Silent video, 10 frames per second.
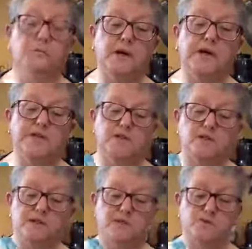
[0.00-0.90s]
I guess
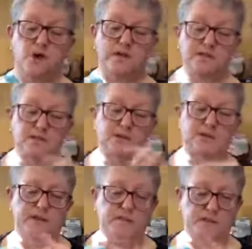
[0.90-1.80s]
it's rising, so by
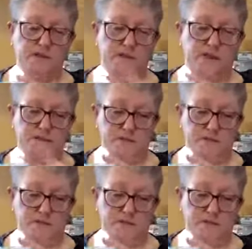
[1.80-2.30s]
tonight